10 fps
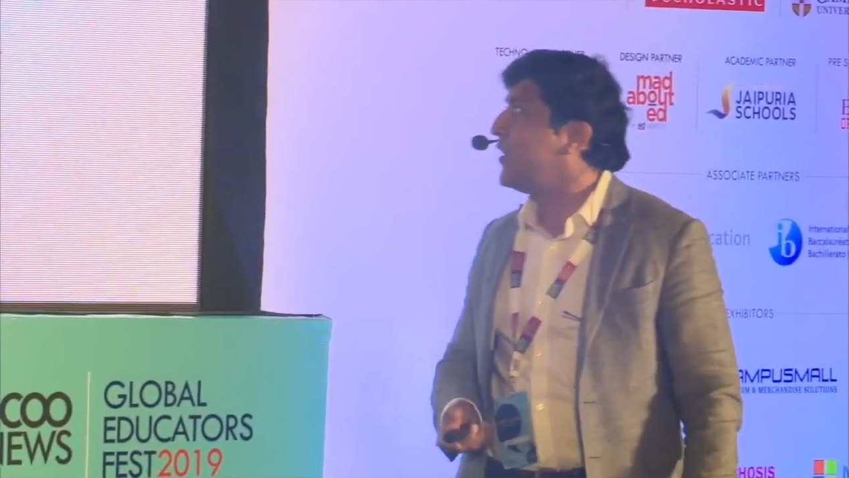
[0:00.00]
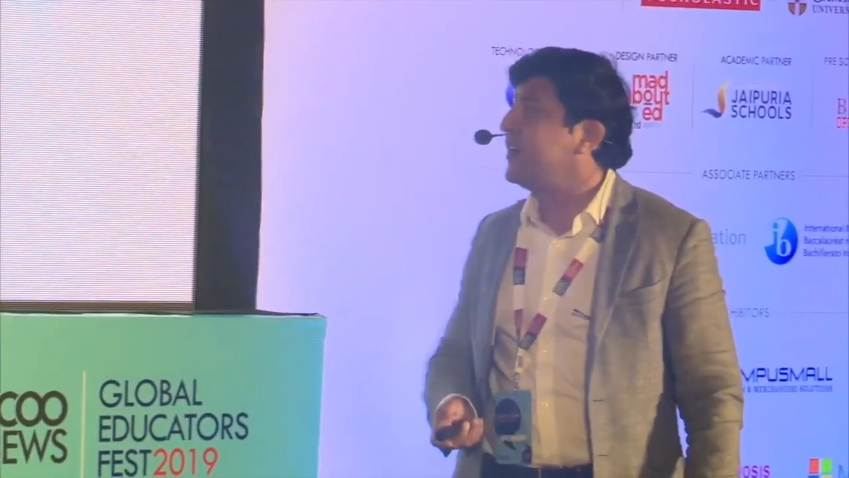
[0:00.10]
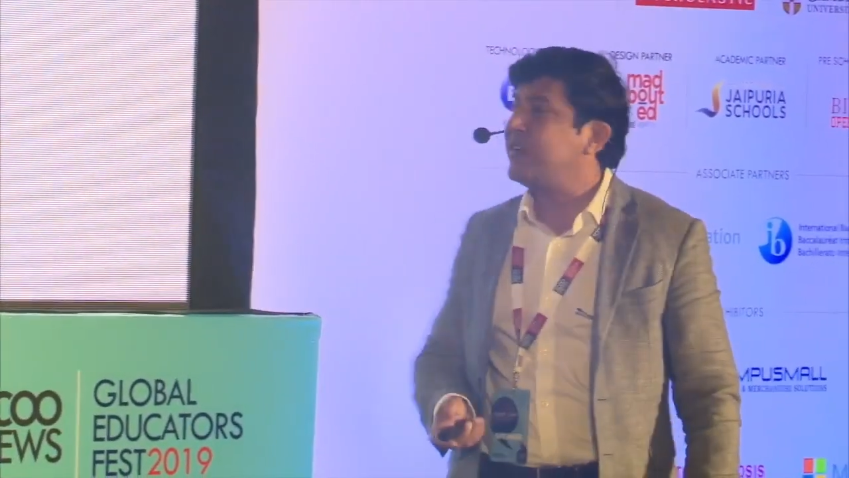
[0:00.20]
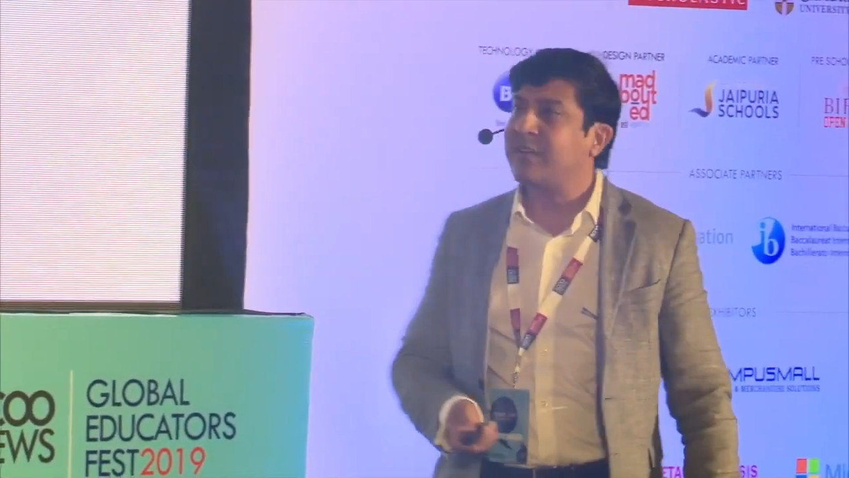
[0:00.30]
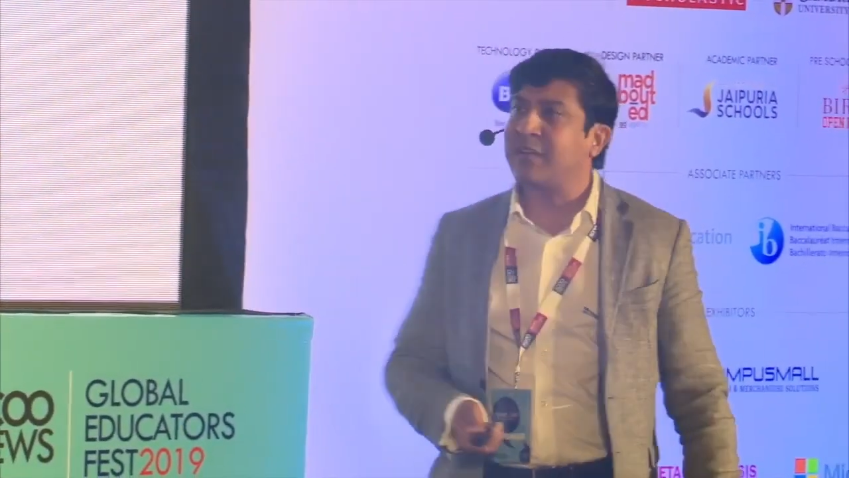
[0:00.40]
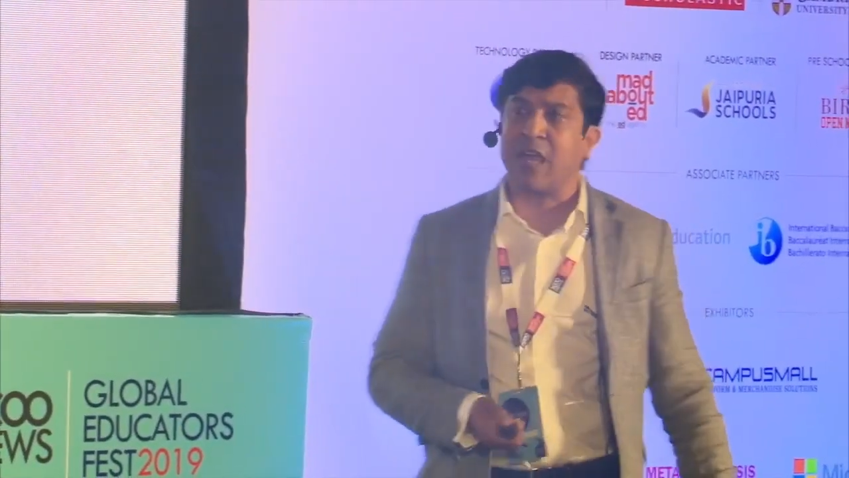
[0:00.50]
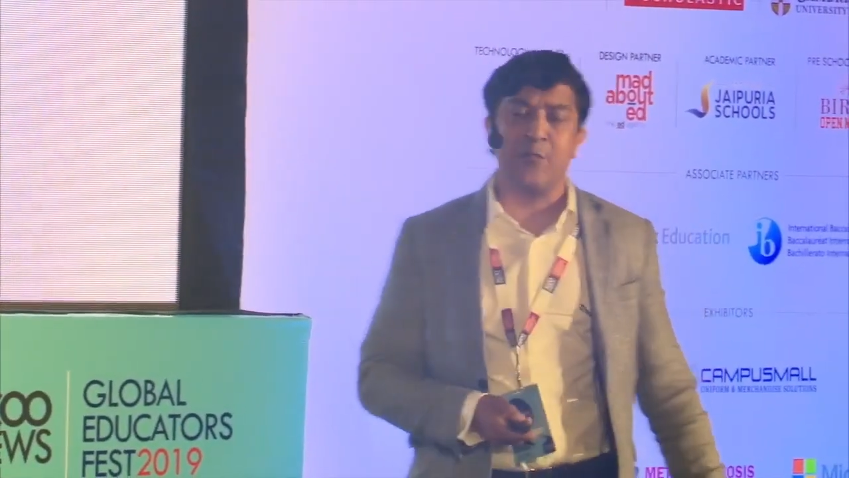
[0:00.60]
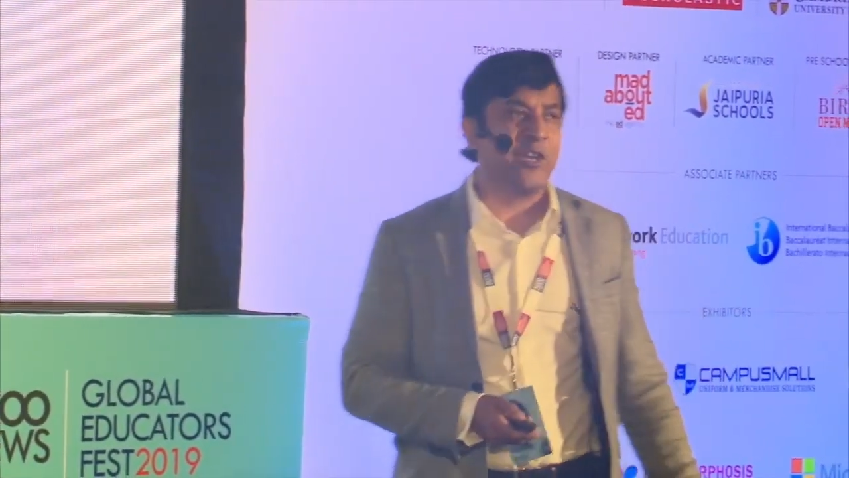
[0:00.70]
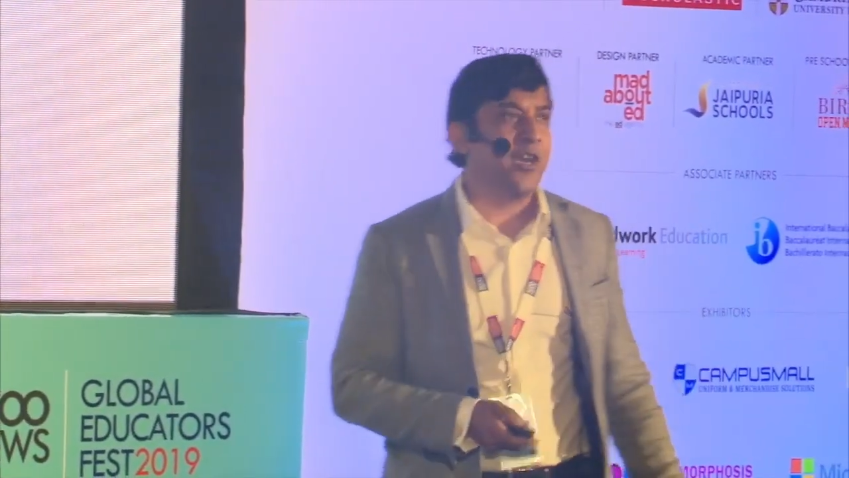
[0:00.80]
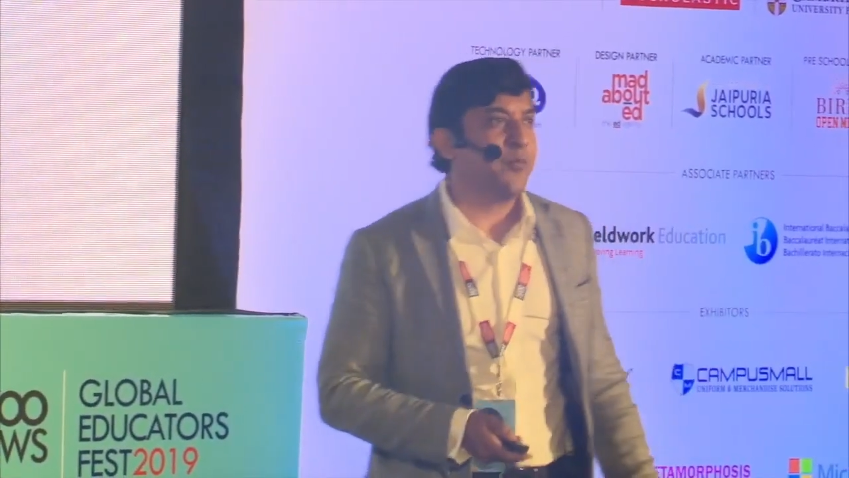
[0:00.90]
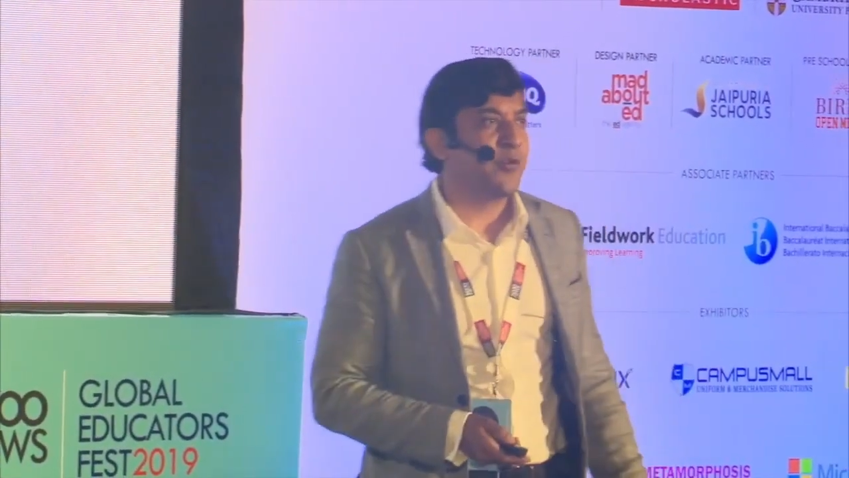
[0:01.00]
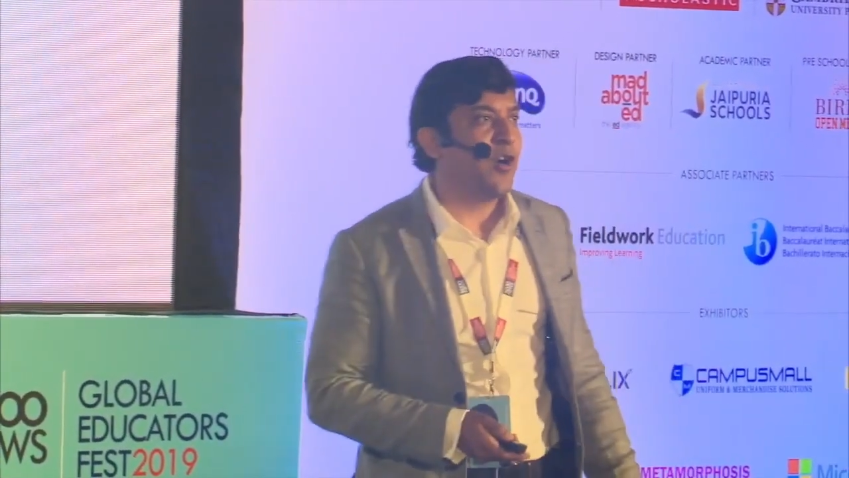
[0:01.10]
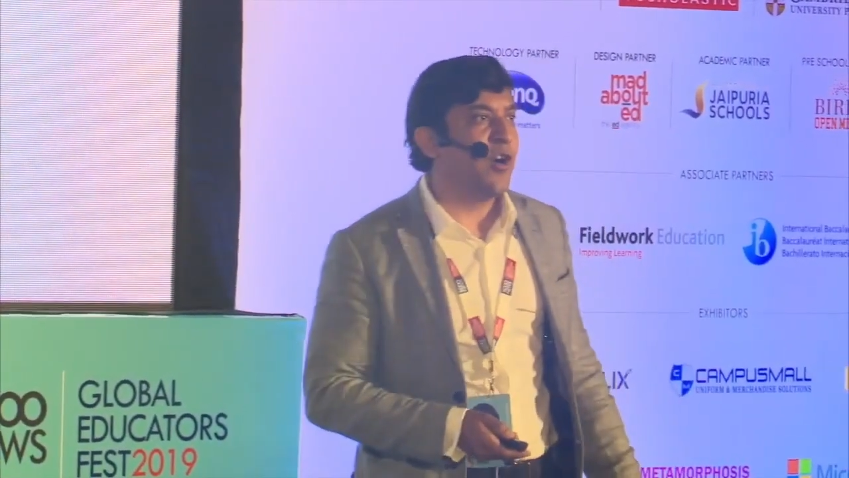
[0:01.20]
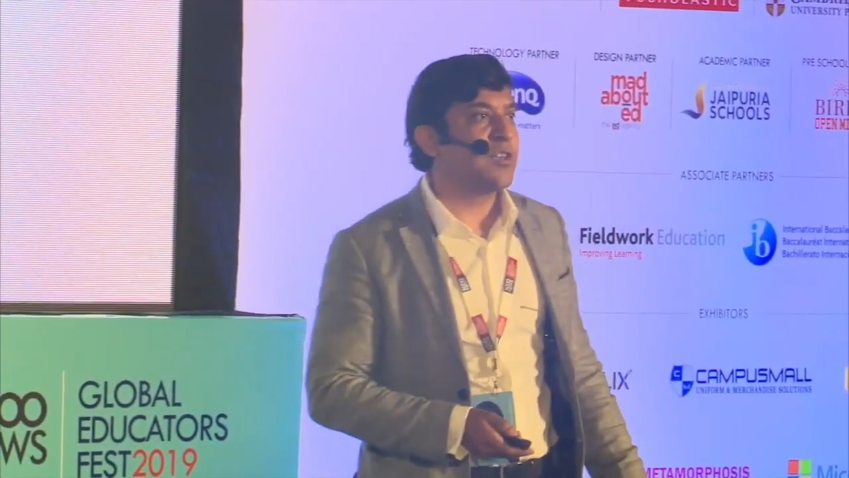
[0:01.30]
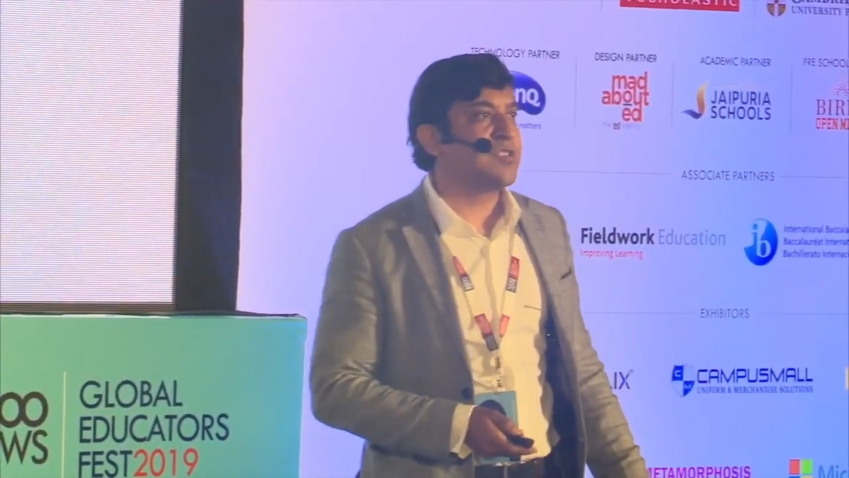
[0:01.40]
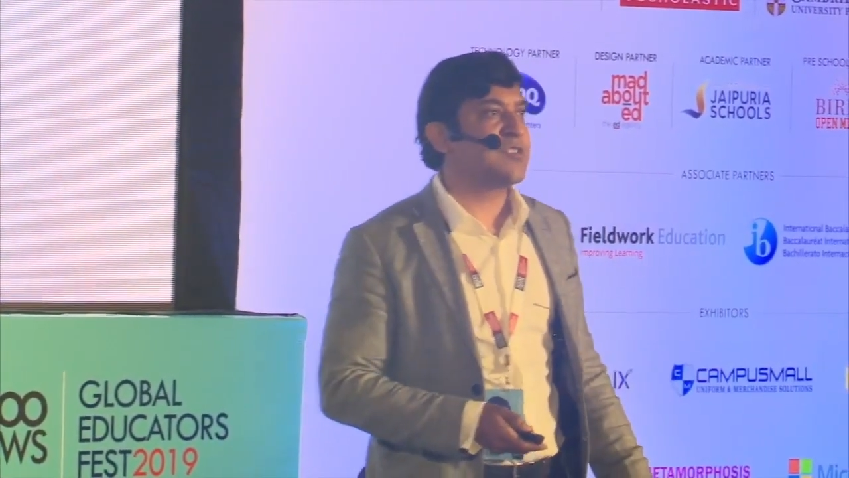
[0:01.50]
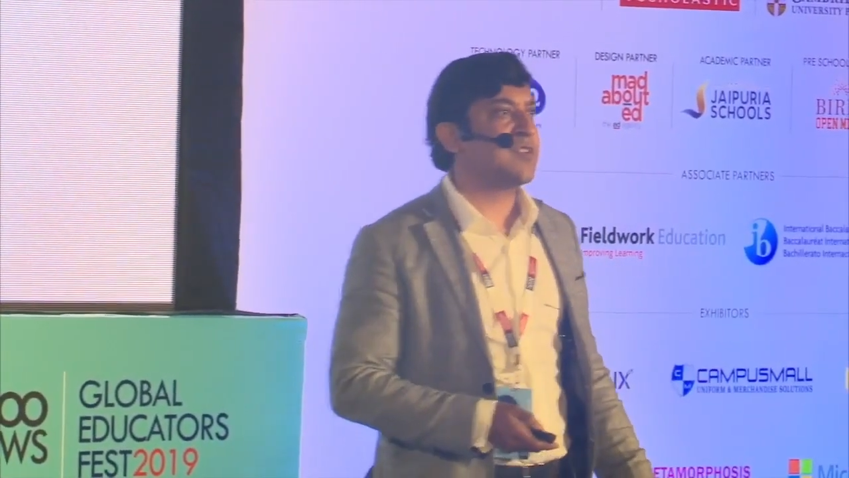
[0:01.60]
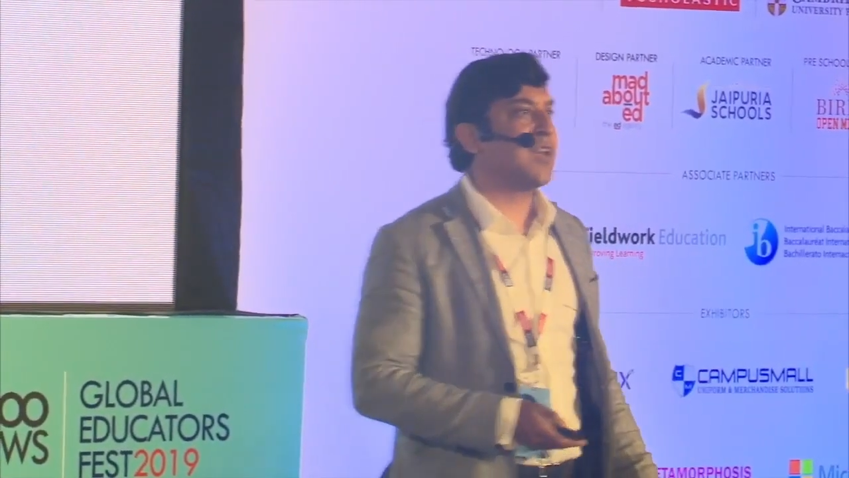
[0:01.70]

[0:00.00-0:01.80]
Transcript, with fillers: did, climbing up rocks,